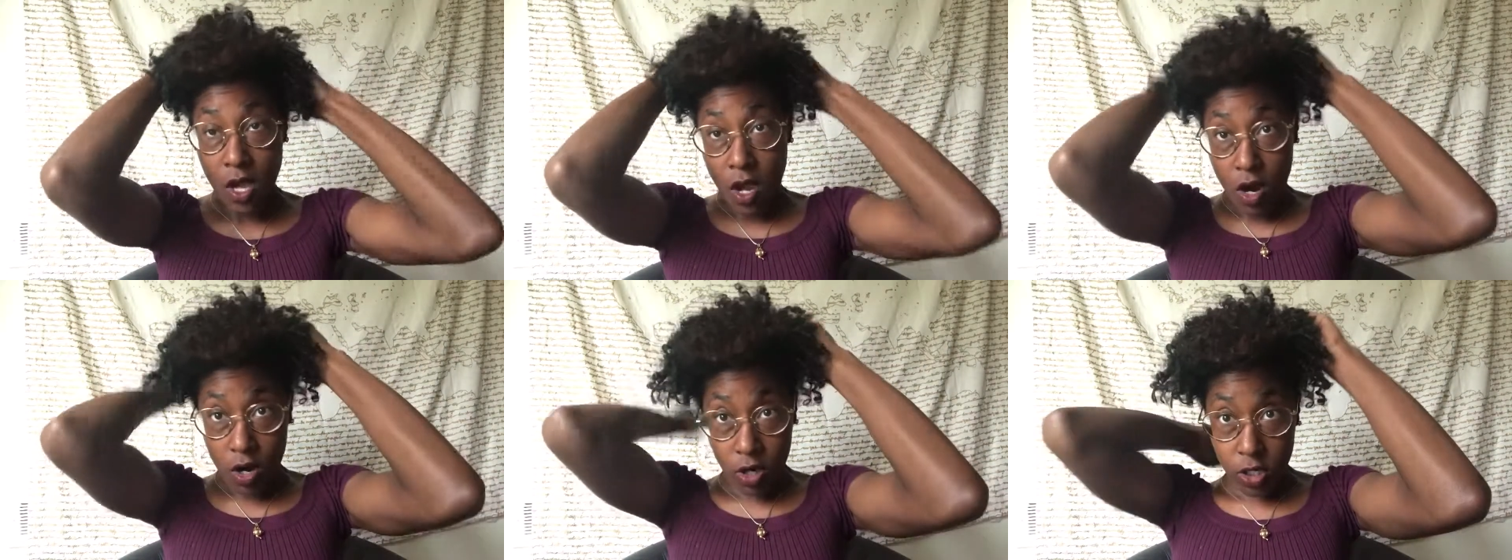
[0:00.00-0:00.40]

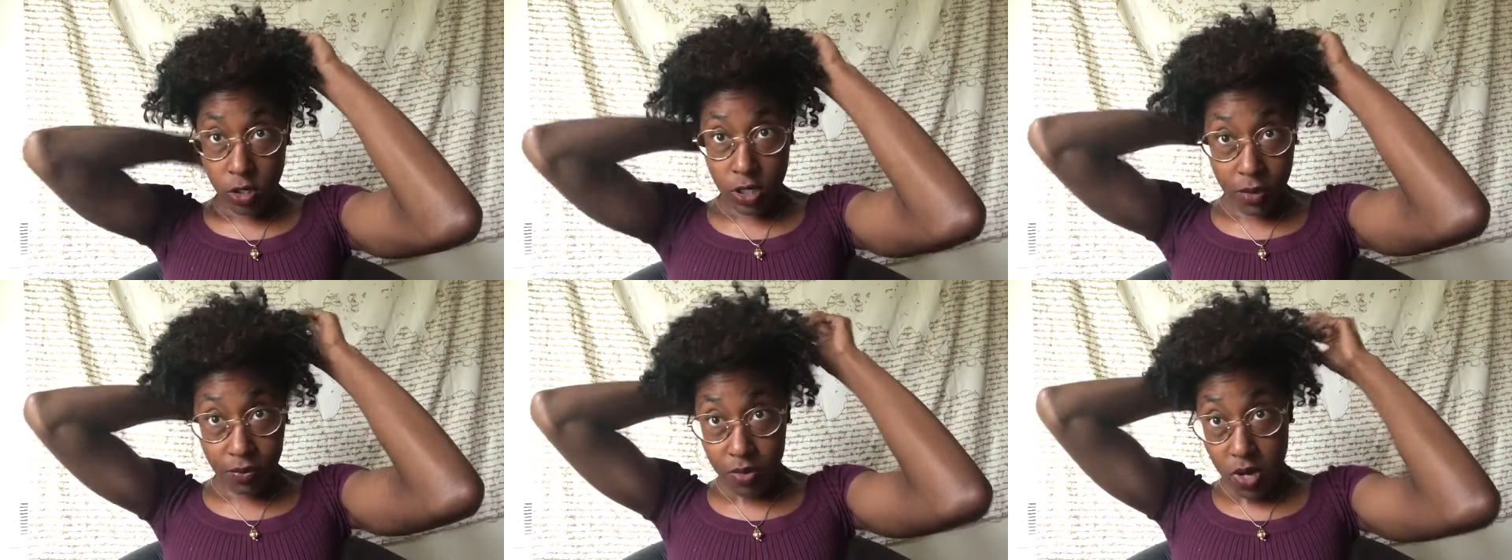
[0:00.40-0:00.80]
Or you
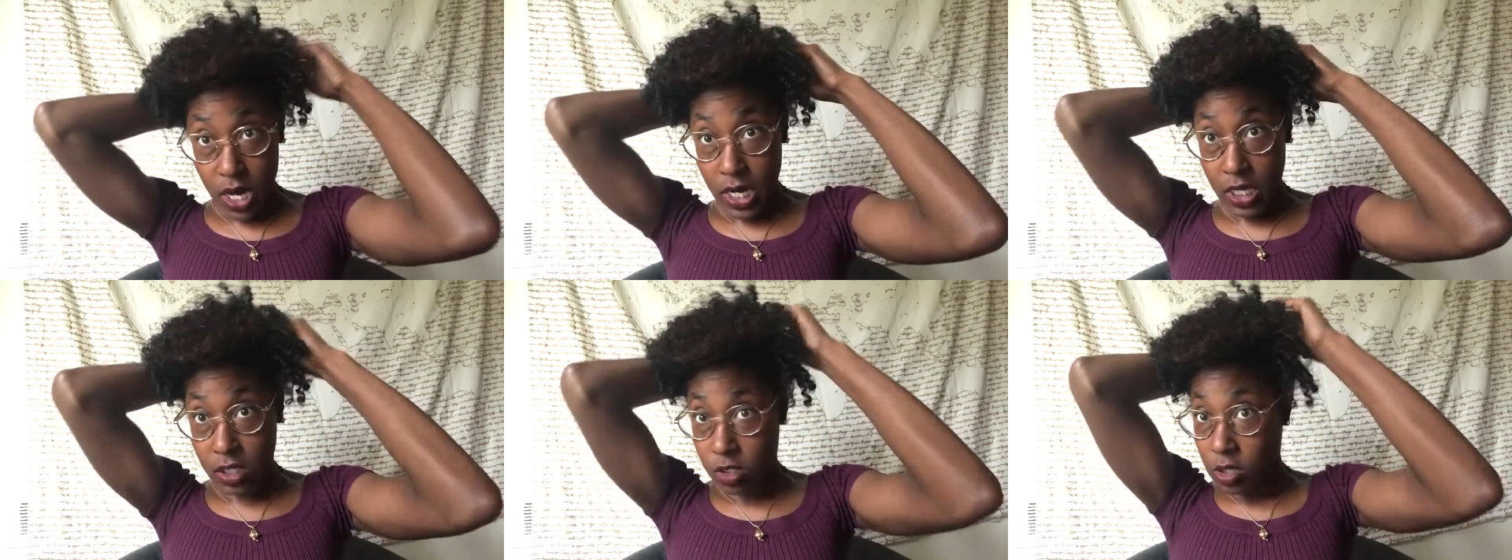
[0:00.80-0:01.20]
can
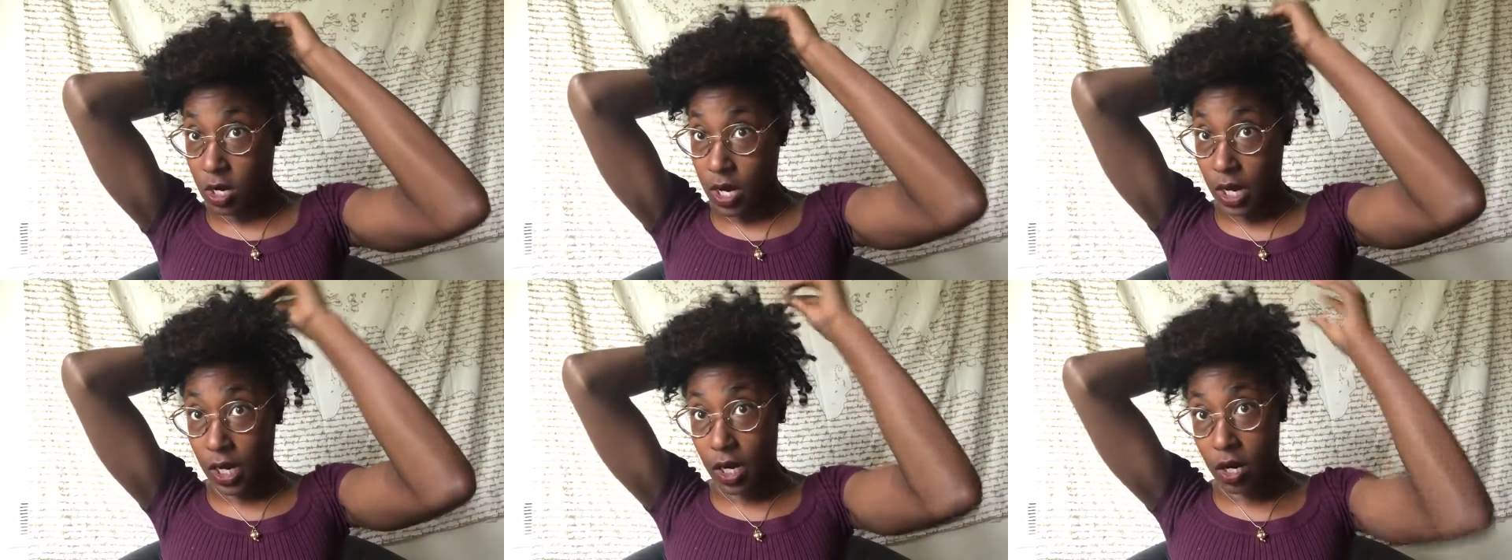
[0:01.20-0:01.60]
braid your
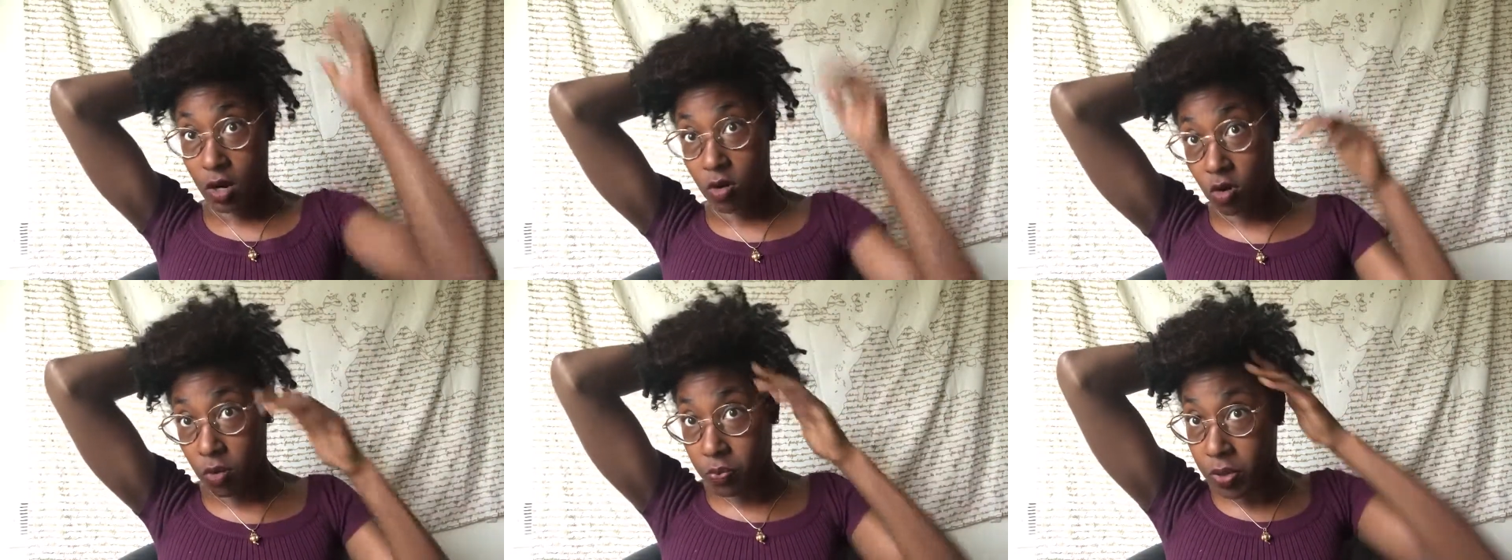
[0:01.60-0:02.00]
hair
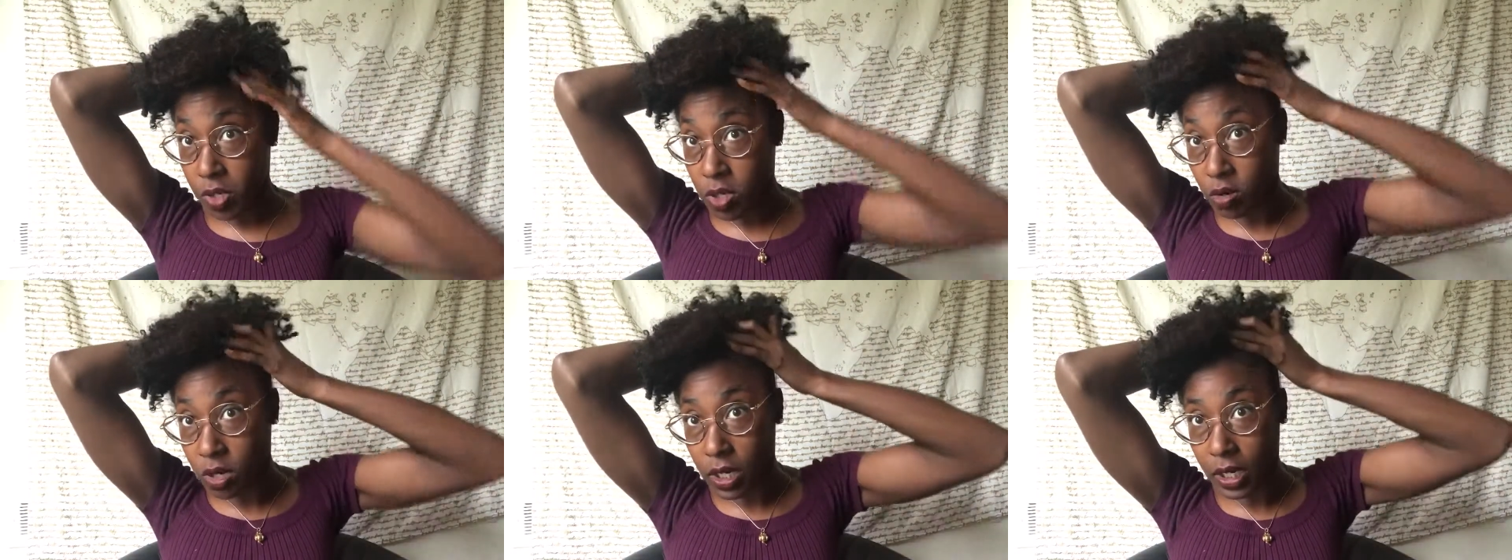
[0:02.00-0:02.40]
or put
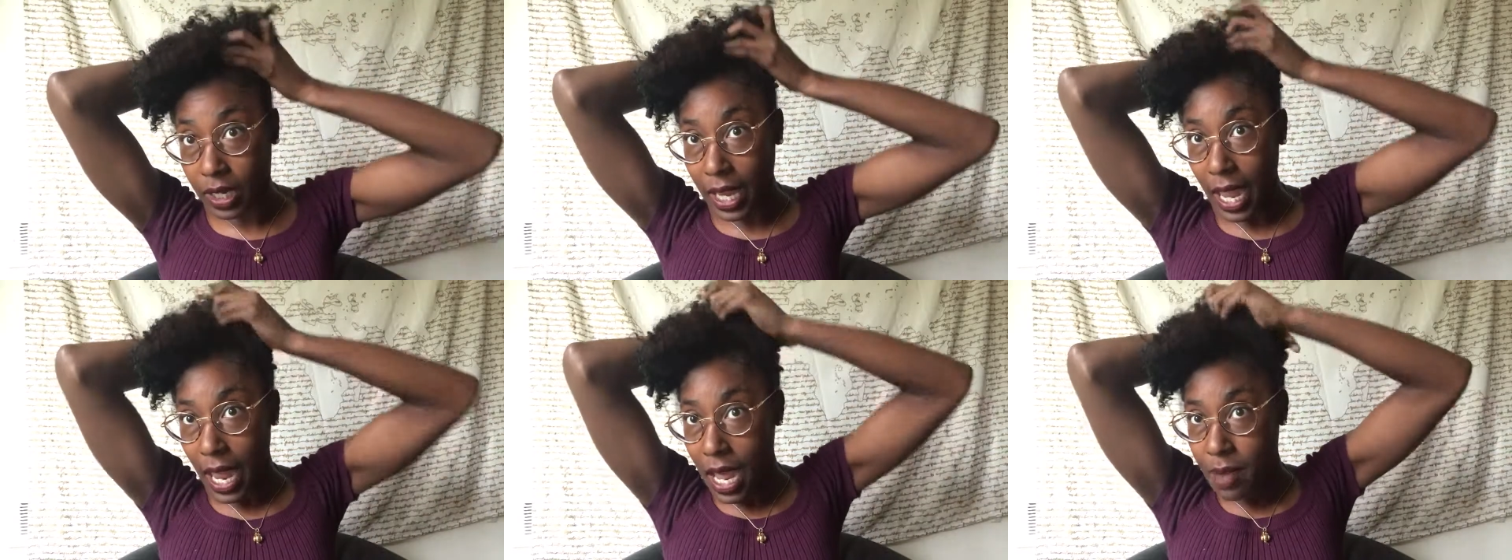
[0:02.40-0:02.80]
on a
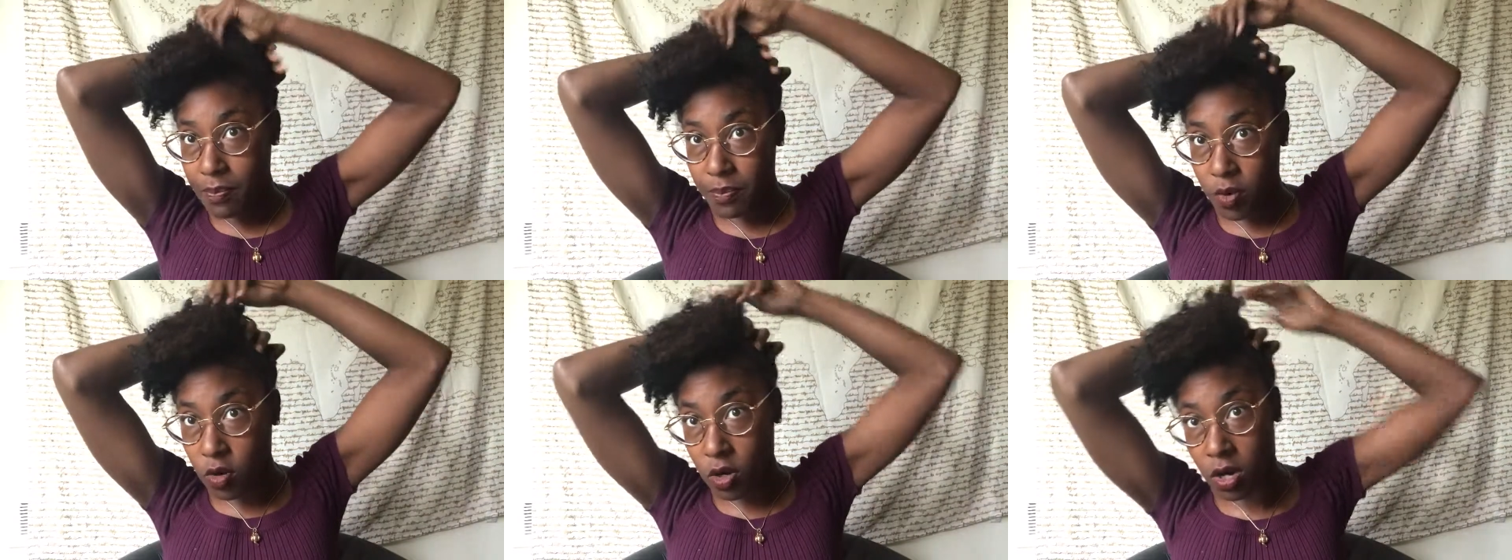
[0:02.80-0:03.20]
cap
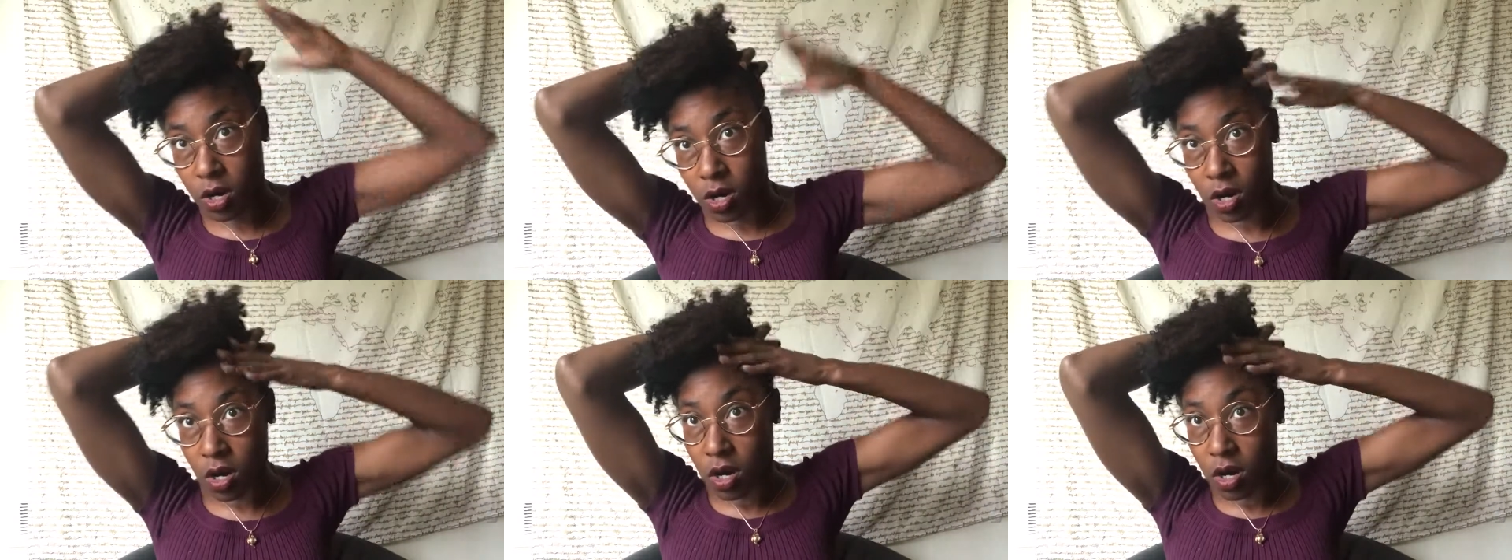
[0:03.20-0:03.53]
or